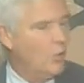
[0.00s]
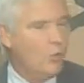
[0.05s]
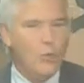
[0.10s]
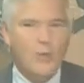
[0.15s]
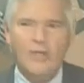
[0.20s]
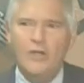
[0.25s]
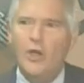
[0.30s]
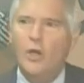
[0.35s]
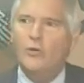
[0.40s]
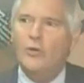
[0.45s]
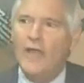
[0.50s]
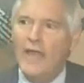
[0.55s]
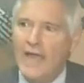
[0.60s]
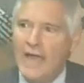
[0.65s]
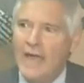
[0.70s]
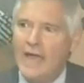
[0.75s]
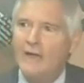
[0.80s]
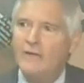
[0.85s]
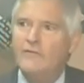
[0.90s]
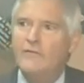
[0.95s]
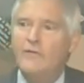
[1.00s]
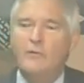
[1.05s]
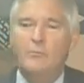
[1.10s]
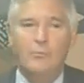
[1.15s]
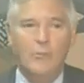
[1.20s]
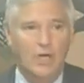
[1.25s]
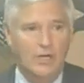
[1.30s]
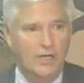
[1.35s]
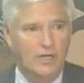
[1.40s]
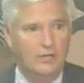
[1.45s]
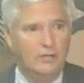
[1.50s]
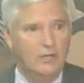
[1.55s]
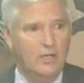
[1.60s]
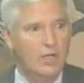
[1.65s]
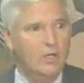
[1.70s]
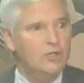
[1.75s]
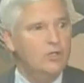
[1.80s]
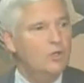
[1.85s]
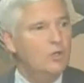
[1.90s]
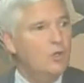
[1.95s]
We don't have the money
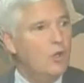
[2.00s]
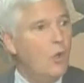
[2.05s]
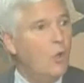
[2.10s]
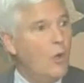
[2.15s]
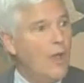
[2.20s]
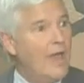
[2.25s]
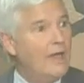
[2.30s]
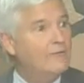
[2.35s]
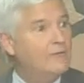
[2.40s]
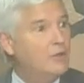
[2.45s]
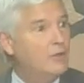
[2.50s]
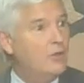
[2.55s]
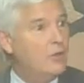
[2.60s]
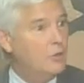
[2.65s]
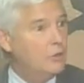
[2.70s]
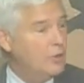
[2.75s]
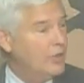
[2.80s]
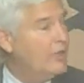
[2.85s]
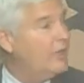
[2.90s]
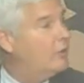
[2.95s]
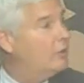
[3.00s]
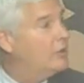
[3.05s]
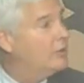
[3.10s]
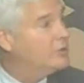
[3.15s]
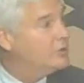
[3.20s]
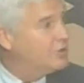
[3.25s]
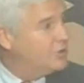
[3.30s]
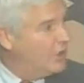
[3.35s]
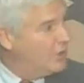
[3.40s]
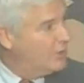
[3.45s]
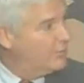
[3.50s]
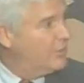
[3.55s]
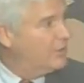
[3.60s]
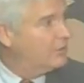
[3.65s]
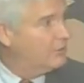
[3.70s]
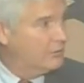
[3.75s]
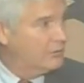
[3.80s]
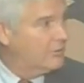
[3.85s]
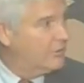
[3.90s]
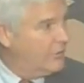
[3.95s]
to go after the
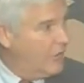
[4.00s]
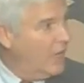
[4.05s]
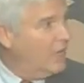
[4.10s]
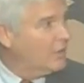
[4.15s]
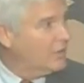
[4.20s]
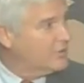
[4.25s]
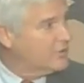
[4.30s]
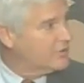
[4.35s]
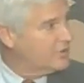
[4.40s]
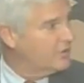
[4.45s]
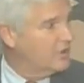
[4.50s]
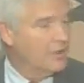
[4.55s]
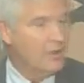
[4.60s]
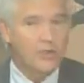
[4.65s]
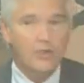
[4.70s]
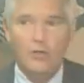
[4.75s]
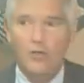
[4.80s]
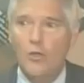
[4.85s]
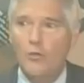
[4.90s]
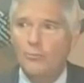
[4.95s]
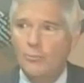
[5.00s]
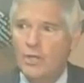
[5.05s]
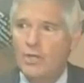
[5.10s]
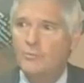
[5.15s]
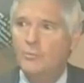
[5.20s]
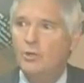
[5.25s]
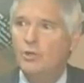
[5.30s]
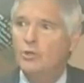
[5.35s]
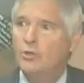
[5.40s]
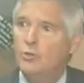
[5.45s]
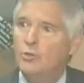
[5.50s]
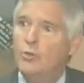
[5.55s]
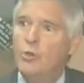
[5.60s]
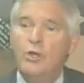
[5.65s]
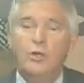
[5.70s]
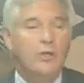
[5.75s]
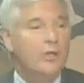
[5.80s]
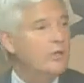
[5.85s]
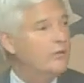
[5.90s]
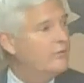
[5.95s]
legitimate thugs, the people that are
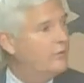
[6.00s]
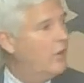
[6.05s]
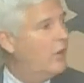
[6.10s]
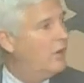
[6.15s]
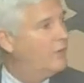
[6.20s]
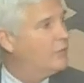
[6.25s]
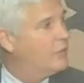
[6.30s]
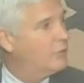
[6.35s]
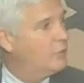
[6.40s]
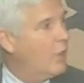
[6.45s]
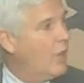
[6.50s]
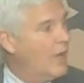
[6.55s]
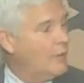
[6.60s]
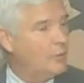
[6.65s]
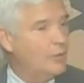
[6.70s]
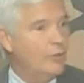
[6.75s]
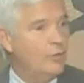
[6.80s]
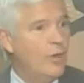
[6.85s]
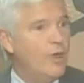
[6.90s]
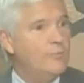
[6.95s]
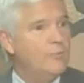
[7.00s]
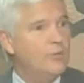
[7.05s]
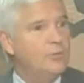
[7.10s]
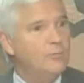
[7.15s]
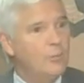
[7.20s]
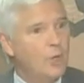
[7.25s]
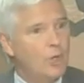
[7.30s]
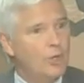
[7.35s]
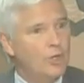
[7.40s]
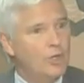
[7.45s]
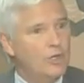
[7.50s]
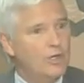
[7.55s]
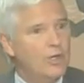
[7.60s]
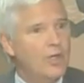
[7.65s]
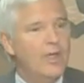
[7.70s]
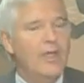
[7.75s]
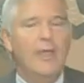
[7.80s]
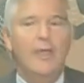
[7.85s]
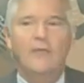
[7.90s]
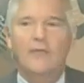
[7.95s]
really involved with robbery, rape, and murder.
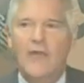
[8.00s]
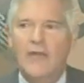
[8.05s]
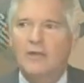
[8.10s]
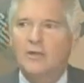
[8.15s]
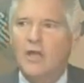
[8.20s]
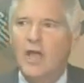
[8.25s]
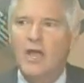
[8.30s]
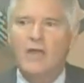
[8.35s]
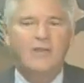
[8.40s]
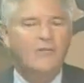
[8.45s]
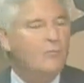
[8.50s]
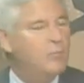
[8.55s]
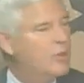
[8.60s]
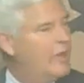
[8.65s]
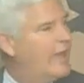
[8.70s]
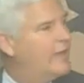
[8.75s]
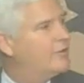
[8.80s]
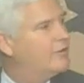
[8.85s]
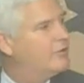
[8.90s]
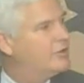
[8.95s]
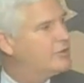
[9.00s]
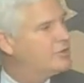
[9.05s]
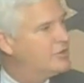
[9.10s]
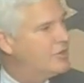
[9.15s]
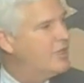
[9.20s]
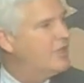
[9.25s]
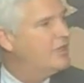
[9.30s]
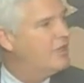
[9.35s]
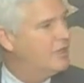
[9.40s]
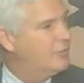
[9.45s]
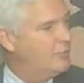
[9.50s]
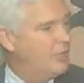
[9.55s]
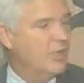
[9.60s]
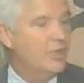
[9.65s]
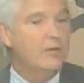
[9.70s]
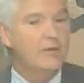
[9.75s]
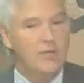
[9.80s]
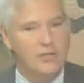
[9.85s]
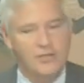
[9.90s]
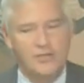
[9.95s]
And that kind of planted the seed in me.
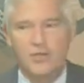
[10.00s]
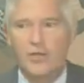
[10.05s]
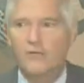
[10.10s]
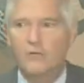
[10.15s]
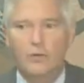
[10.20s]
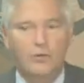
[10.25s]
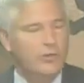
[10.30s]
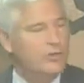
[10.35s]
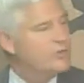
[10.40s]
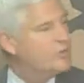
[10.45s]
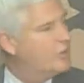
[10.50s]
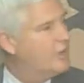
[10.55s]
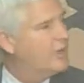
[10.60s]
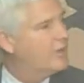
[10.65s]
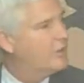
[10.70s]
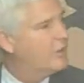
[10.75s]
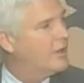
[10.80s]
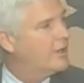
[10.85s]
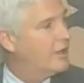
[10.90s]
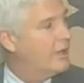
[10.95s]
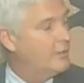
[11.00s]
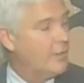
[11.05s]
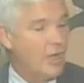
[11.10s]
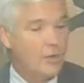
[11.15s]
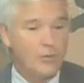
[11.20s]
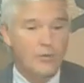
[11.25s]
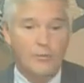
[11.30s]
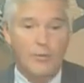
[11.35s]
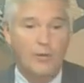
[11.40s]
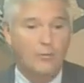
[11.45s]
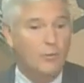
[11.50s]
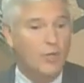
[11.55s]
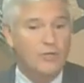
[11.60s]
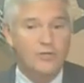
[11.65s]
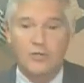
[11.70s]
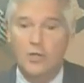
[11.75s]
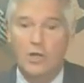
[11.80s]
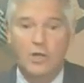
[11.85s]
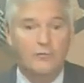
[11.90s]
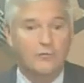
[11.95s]
And then several years later, I came out with my
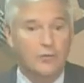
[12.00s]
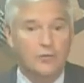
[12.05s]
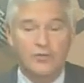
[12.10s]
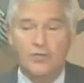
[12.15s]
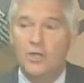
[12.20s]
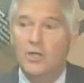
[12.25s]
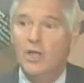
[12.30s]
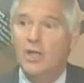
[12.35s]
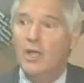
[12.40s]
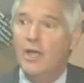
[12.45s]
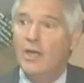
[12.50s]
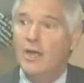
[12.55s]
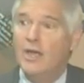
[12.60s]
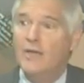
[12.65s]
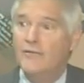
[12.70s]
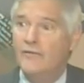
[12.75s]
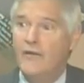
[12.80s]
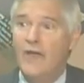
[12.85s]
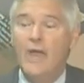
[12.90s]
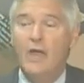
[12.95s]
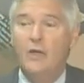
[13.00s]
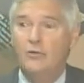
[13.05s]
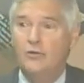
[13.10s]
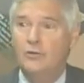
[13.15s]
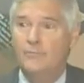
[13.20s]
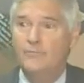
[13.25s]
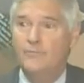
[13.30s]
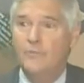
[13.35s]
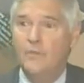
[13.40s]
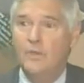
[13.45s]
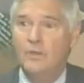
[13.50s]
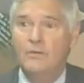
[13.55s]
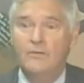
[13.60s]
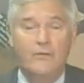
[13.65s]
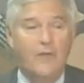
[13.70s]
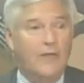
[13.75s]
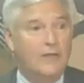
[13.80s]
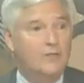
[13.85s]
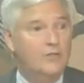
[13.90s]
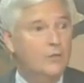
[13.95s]
press conference. And I found, in
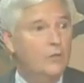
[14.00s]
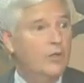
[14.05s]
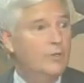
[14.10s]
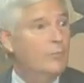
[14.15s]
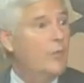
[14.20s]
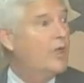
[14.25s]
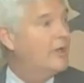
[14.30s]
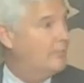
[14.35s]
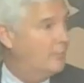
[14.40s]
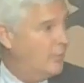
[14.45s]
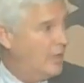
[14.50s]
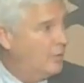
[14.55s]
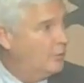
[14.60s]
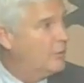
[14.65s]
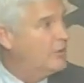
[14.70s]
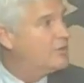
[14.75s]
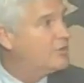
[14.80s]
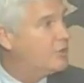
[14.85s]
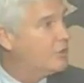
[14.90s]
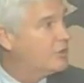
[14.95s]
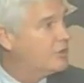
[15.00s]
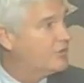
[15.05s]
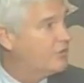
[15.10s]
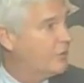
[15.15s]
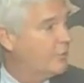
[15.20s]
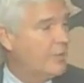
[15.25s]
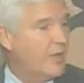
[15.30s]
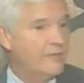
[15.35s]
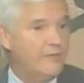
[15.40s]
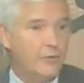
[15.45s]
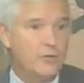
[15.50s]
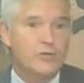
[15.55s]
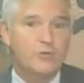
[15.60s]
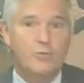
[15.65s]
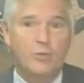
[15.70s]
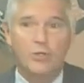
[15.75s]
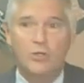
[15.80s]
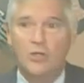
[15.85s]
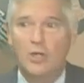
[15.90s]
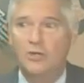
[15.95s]
fact, doing my research for my first
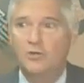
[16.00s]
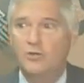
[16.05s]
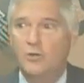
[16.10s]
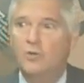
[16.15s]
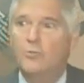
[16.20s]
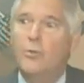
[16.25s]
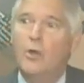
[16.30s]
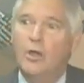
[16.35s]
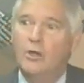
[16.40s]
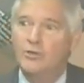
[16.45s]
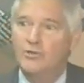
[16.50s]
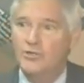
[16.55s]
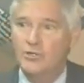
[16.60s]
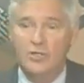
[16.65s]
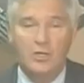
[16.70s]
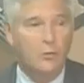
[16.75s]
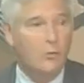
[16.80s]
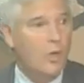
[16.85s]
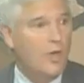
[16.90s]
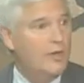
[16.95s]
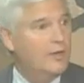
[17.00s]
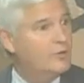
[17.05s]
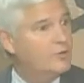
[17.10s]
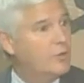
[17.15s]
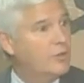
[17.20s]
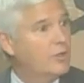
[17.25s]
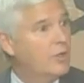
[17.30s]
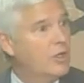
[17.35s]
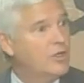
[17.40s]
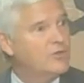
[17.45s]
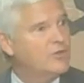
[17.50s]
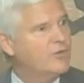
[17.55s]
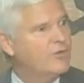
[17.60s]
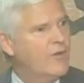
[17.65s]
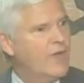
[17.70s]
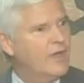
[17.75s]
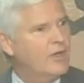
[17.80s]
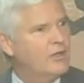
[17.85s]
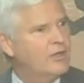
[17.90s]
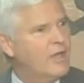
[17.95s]
book on drug policy, of Why Our Drug Laws Have
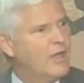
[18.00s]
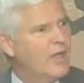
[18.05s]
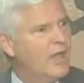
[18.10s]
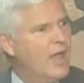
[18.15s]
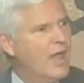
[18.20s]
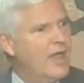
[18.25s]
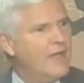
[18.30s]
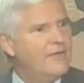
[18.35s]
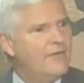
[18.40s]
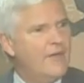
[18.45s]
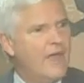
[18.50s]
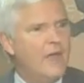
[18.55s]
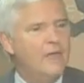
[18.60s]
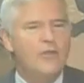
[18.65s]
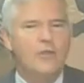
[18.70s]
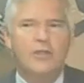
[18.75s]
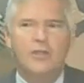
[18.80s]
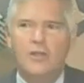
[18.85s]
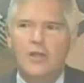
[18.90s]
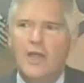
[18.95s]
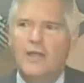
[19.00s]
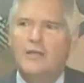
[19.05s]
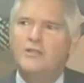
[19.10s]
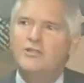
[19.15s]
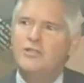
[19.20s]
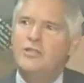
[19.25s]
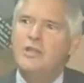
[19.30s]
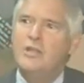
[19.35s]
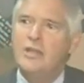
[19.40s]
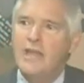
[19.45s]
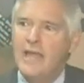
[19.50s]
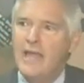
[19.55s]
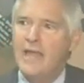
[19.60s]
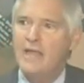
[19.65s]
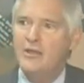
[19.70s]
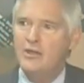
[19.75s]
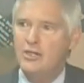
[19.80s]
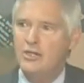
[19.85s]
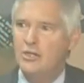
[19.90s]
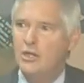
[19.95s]
Failed, I found that in
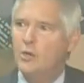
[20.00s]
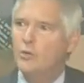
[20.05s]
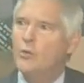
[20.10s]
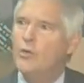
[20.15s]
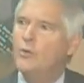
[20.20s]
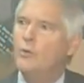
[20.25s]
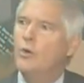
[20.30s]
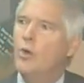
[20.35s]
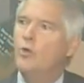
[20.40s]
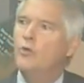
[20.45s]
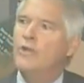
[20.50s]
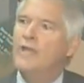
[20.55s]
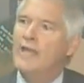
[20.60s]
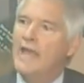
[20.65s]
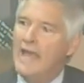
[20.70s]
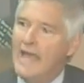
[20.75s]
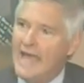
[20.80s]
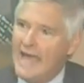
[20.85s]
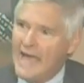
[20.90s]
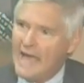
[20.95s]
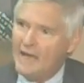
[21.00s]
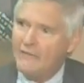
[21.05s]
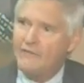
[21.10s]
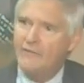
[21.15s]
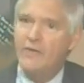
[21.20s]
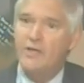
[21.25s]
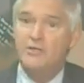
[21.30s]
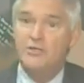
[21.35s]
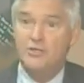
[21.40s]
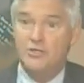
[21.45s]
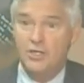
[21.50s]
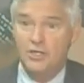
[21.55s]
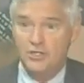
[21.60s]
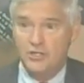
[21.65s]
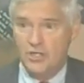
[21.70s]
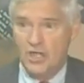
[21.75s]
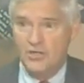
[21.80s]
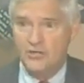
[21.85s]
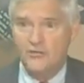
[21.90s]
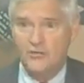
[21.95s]
1980, we were only half as
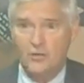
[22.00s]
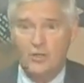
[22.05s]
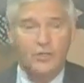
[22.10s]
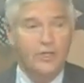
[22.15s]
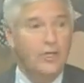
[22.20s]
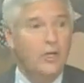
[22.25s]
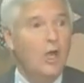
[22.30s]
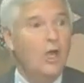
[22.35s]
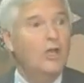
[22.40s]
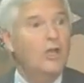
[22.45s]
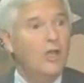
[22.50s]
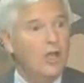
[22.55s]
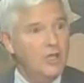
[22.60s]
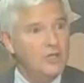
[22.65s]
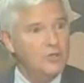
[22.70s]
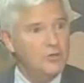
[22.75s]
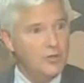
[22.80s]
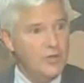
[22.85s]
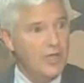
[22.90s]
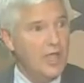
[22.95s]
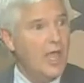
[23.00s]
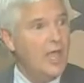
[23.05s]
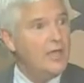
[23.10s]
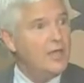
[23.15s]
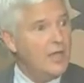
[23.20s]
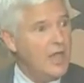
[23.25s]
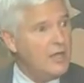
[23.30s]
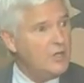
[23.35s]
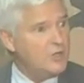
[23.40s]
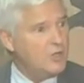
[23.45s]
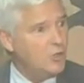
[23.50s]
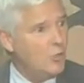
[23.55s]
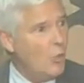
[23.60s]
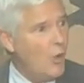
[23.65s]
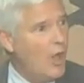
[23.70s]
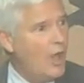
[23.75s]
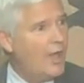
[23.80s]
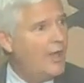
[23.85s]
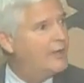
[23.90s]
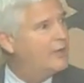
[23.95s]
successful in our country,
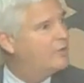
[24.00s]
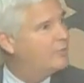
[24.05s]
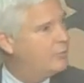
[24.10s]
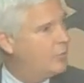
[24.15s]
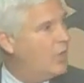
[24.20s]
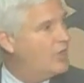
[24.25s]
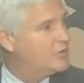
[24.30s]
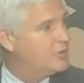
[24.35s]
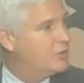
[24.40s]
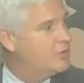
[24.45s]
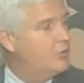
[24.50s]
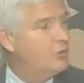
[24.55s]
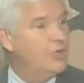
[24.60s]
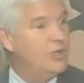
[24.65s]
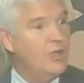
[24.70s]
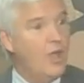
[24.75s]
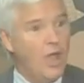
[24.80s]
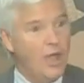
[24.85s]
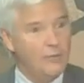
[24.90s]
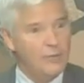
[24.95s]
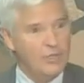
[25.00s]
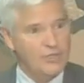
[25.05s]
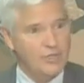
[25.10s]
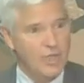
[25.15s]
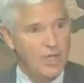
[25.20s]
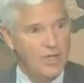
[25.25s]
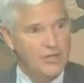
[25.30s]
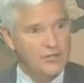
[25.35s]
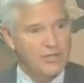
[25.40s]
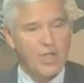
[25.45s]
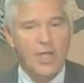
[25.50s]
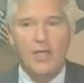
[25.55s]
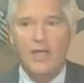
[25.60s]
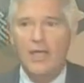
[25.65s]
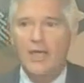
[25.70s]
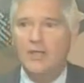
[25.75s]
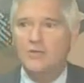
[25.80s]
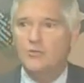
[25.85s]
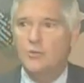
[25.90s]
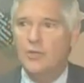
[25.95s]
nationwide, in prosecuting homicides
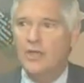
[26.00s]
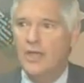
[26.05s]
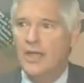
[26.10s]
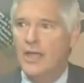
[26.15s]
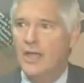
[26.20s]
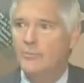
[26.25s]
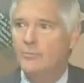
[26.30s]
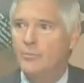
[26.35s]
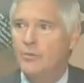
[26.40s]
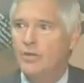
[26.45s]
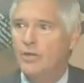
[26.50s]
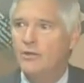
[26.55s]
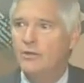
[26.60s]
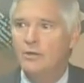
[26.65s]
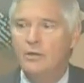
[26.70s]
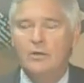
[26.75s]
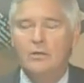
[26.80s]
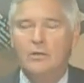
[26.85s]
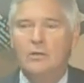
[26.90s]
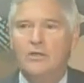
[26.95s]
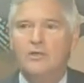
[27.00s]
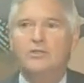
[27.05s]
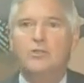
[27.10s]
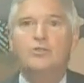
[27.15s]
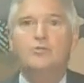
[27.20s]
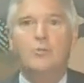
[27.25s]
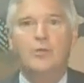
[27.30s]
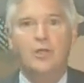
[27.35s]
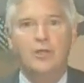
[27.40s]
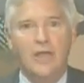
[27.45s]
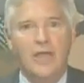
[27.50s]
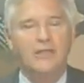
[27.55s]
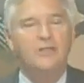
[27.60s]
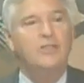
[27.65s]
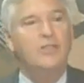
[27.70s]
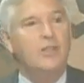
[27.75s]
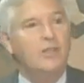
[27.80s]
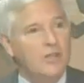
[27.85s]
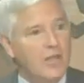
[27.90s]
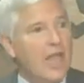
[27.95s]
as we had been. In
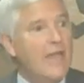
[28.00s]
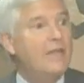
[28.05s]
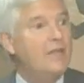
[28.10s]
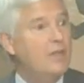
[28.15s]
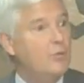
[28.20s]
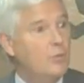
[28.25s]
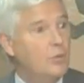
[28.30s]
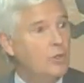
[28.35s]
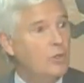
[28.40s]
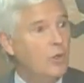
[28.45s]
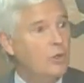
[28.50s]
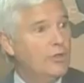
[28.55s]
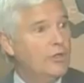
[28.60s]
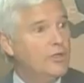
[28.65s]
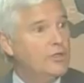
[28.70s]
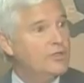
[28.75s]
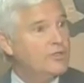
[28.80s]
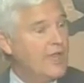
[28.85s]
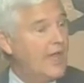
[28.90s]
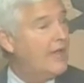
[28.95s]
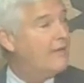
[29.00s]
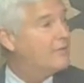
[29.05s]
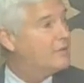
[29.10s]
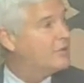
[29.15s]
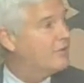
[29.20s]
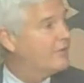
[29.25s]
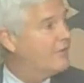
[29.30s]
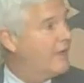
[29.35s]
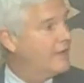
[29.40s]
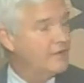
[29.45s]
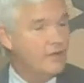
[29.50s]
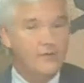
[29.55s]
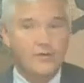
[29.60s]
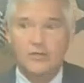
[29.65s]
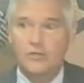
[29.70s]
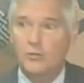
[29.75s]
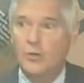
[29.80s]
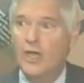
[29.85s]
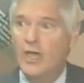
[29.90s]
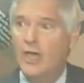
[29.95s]
1990, we're only half as effective
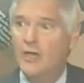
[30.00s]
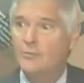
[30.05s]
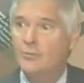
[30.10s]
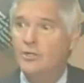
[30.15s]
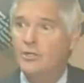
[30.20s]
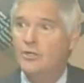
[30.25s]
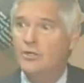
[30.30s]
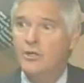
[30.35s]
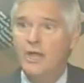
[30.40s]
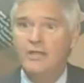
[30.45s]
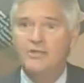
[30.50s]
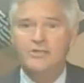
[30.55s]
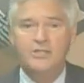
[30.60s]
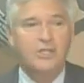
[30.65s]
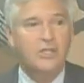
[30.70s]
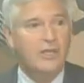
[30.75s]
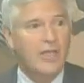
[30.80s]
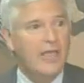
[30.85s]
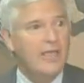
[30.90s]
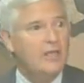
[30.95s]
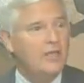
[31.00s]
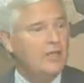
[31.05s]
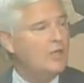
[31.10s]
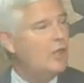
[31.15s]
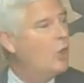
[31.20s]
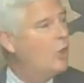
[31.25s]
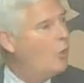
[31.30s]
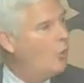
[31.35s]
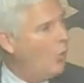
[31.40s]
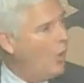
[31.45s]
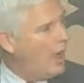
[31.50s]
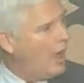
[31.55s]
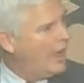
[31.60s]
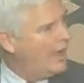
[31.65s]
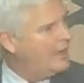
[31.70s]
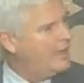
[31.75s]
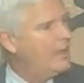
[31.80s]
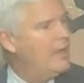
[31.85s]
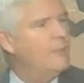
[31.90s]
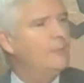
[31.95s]
as we had been in 1980.
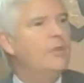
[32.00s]
Why?